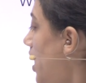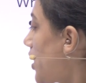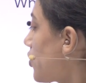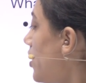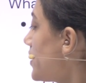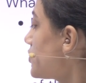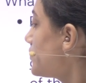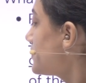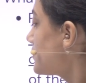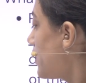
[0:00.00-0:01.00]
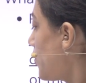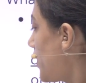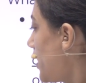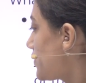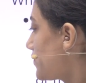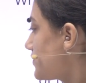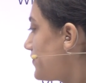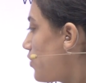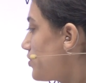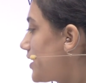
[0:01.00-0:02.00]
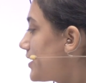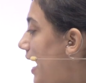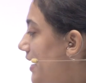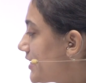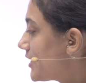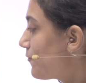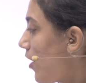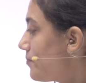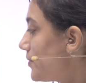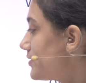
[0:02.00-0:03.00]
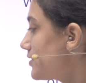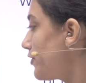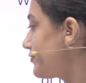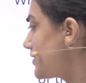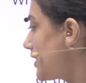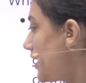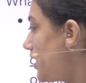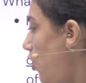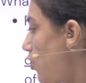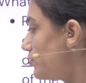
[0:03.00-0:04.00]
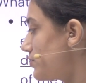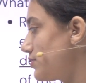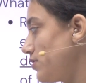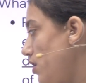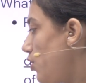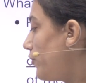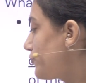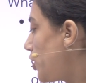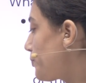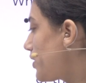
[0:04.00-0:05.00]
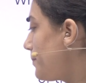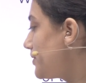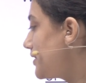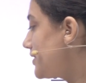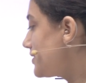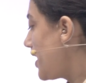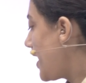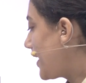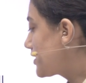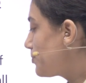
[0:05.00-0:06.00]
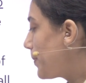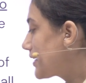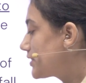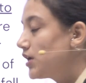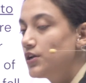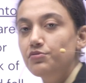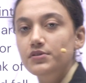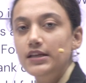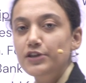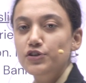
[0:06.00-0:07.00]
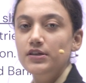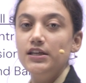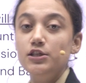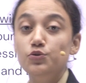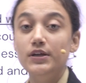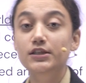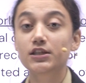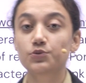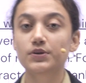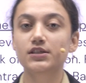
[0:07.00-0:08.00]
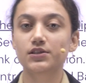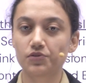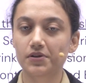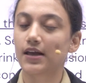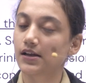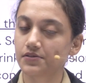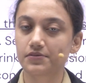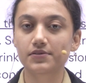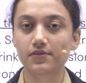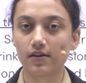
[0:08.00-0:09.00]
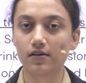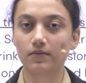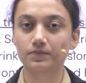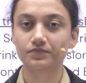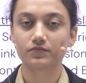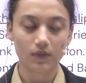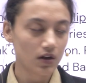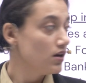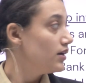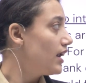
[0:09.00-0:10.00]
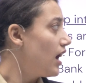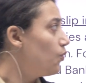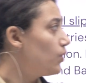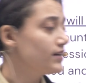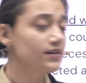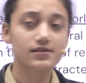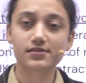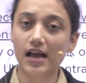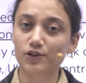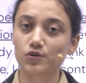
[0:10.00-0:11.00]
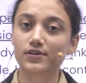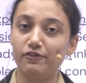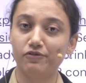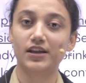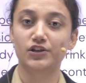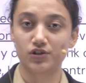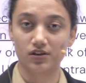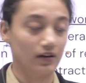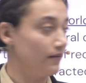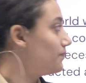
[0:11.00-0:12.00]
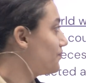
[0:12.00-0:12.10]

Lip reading: According to its survey, it was found that 91% of CEOs of top companies expect recession in 2023, that is this year. Now, what is its actual definition?